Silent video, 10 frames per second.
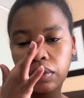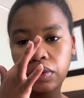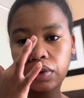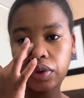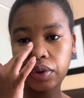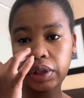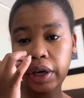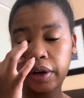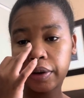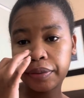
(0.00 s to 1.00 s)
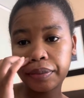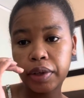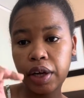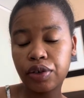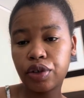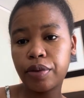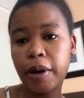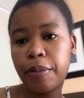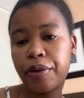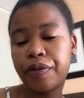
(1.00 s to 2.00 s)
So yeah, I'll show you
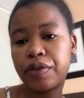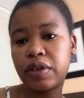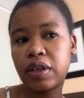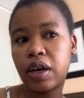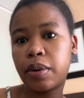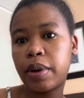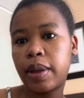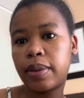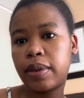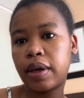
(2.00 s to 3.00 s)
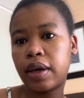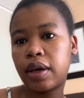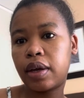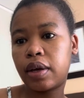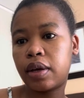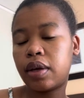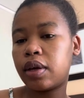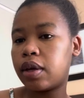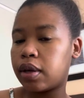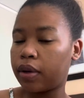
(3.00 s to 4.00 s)
my breakfast now, and then